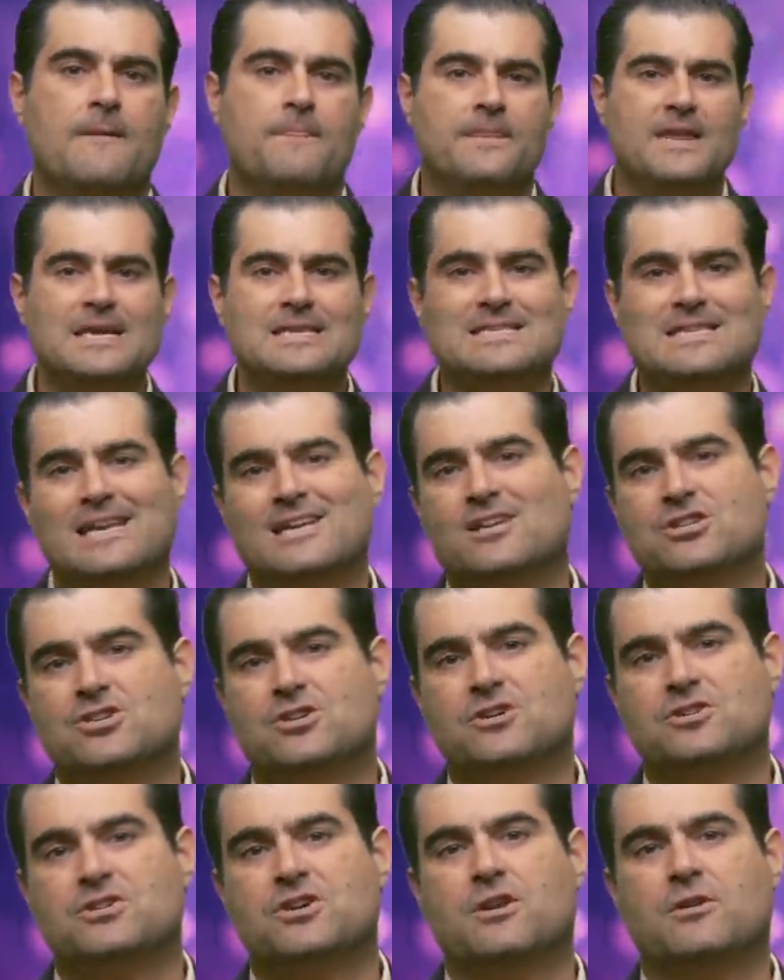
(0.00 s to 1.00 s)
These
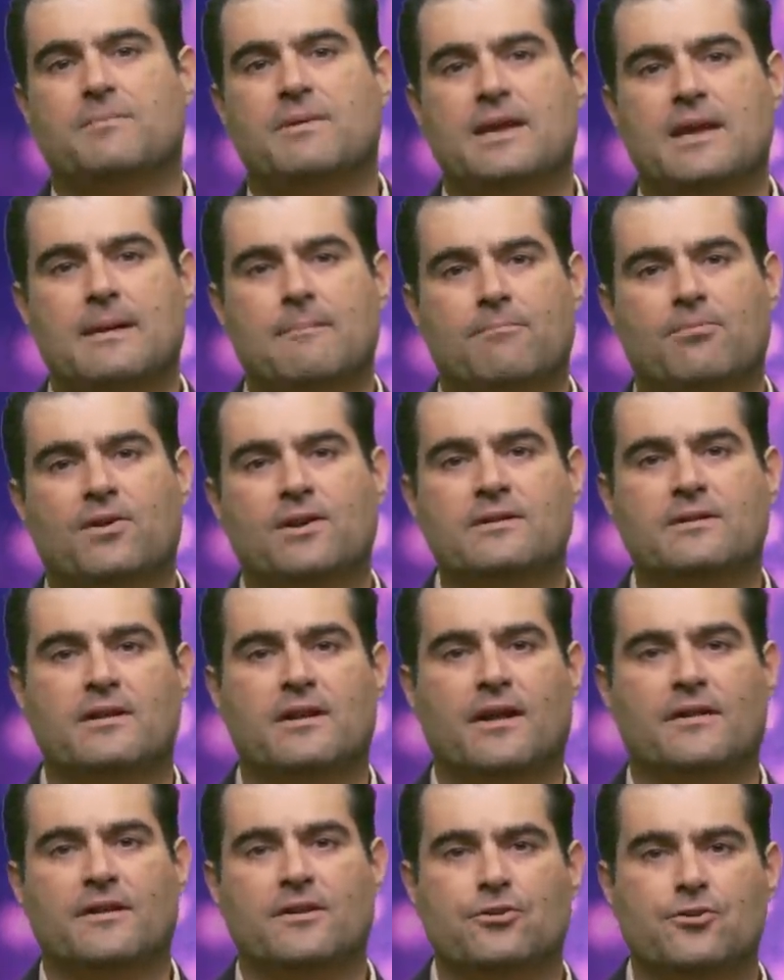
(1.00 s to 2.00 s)
signatures could be imprinted
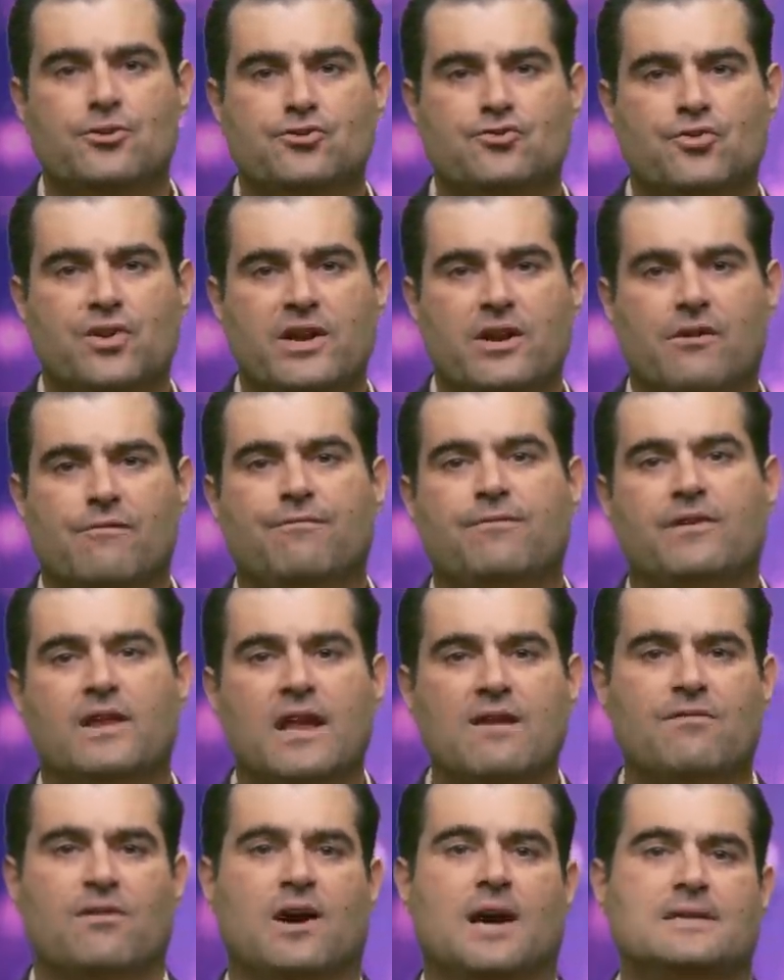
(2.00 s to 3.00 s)
on the neutrino
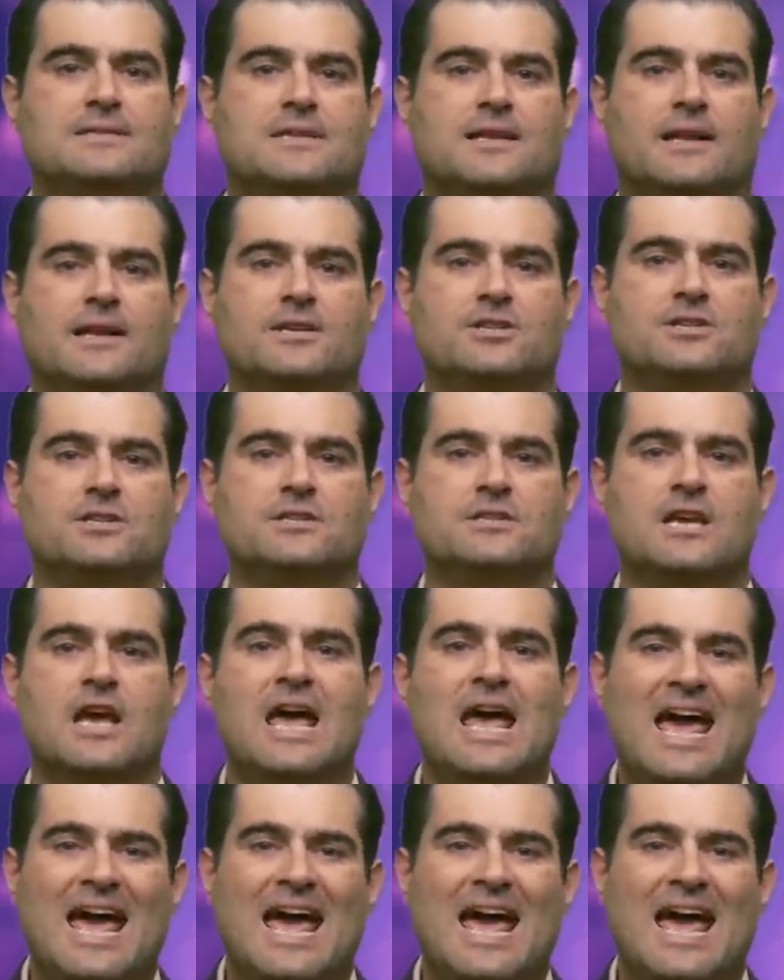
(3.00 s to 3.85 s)
flavor oscillations,